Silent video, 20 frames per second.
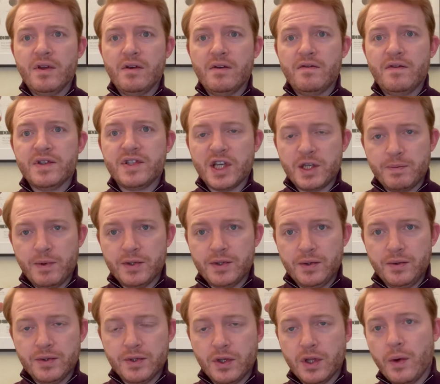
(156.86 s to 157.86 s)
for six
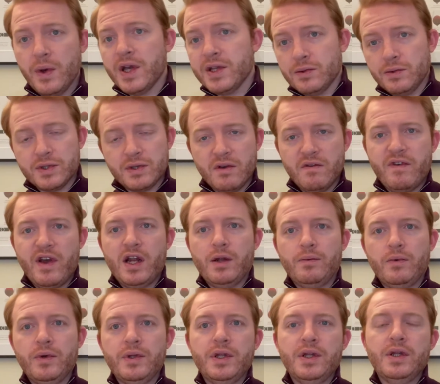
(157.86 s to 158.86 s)
bottles, although it is also
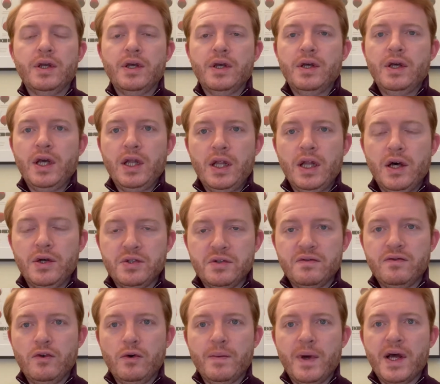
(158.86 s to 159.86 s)
available in larger
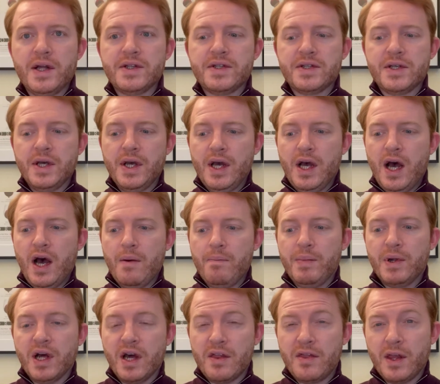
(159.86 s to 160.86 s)
formats.
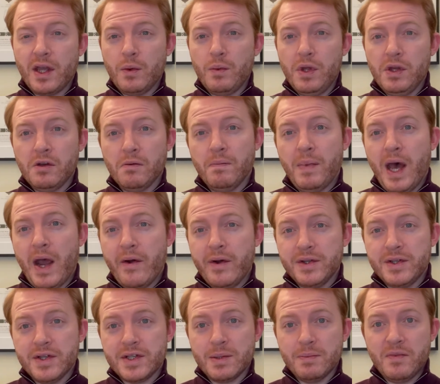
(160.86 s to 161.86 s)
But I think when you compare it
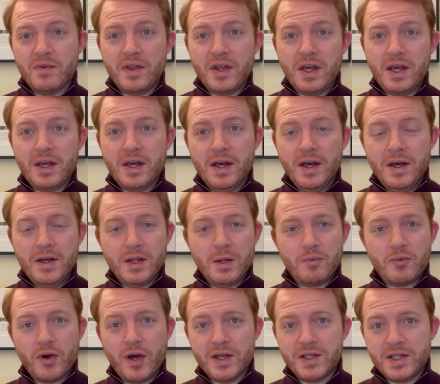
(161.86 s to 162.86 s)
to some of the
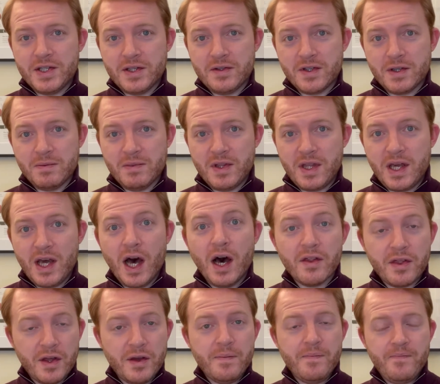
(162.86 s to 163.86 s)
prices of some of the
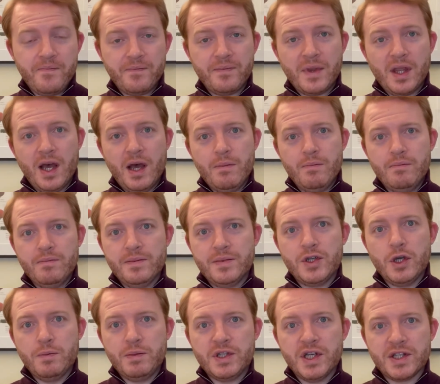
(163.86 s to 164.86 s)
other
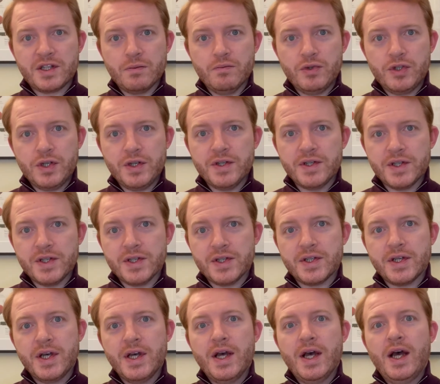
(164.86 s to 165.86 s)
Super Tuscan
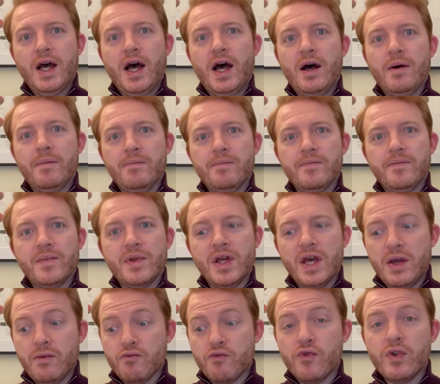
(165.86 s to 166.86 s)
producers,
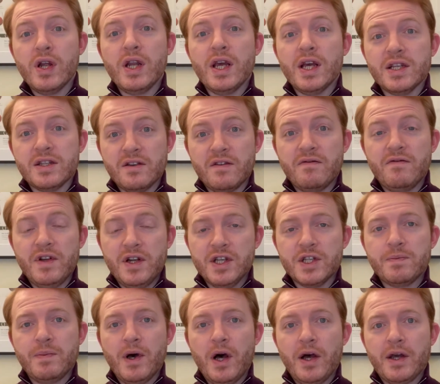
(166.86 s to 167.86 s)
it really is a
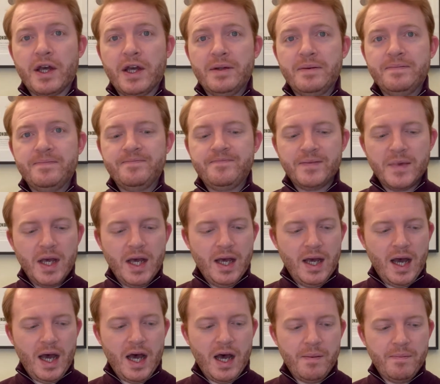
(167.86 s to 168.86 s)
finessed bargain.
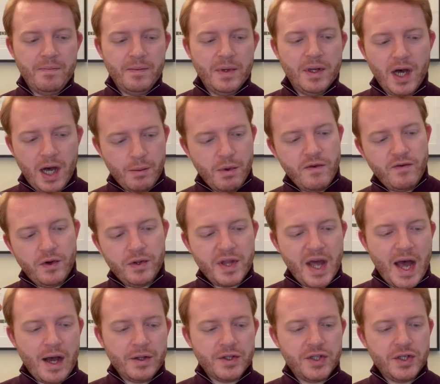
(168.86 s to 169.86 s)
I'll move on
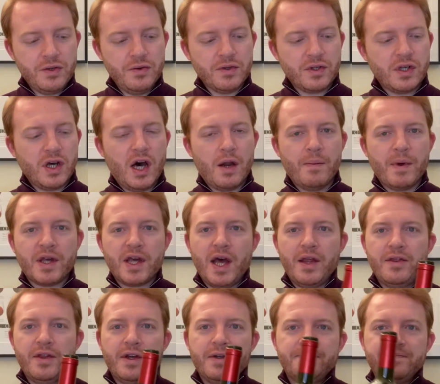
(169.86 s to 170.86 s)
now to
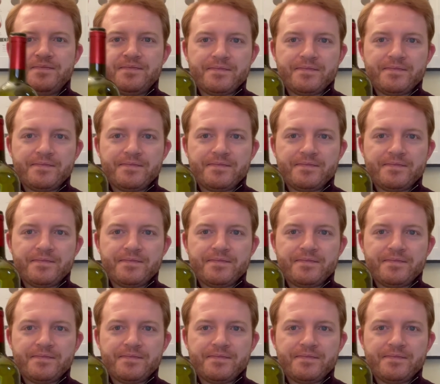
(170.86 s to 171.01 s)
Camarcanda,